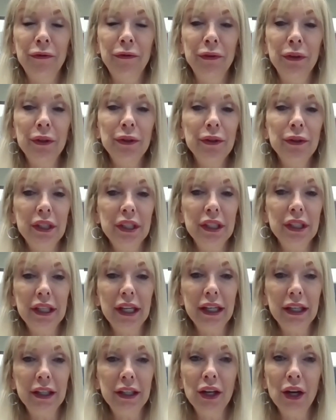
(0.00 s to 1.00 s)
refused to
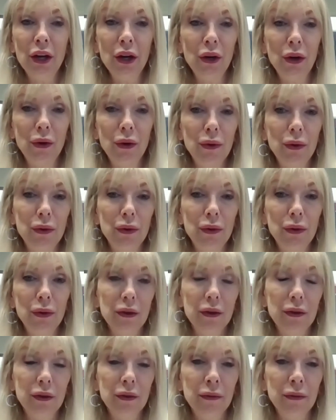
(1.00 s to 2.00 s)
take no
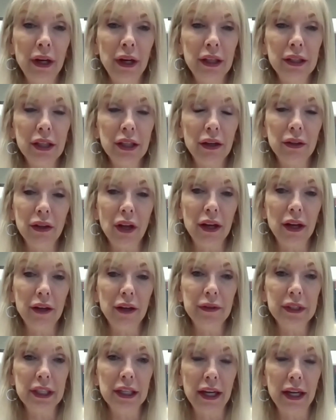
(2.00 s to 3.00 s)
my entire
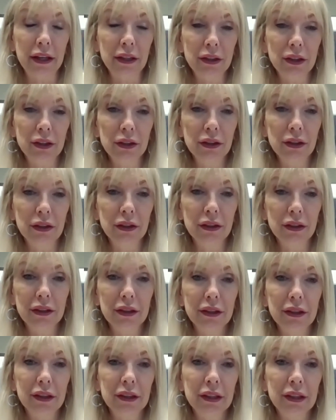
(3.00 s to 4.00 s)
life as an answer.
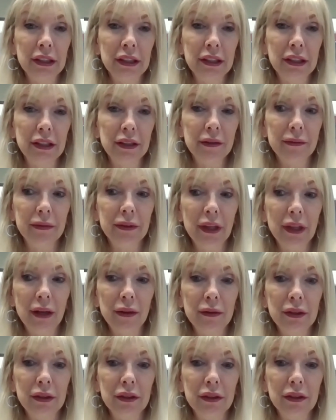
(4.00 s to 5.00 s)
Uh,
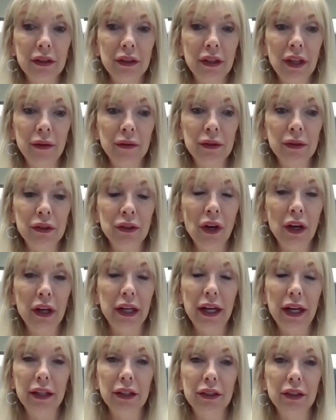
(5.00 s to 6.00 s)
that was, that was
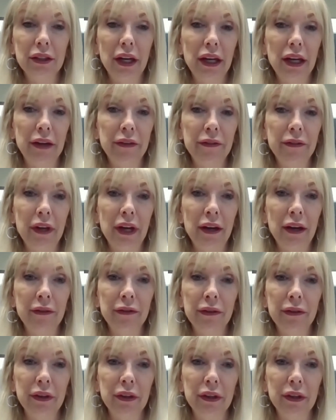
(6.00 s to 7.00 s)
not an answer I have
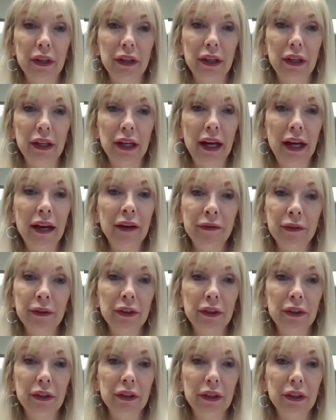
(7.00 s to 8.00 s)
ever,
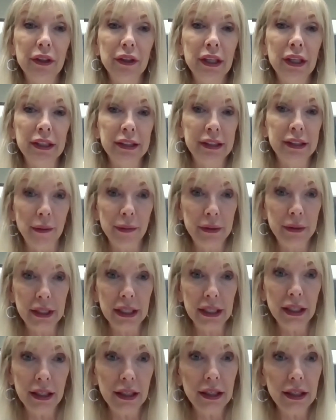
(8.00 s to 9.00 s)
ever
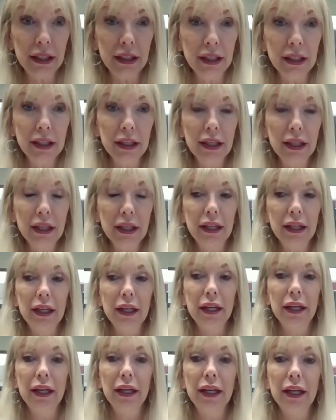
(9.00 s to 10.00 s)
accepted.
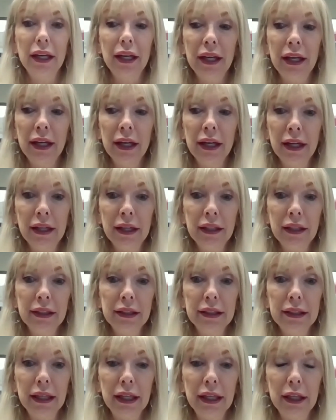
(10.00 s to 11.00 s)

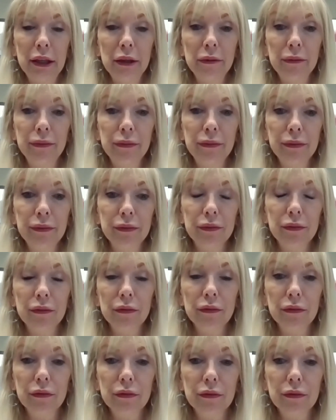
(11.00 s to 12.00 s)
And um,
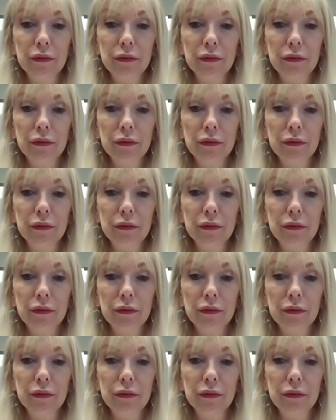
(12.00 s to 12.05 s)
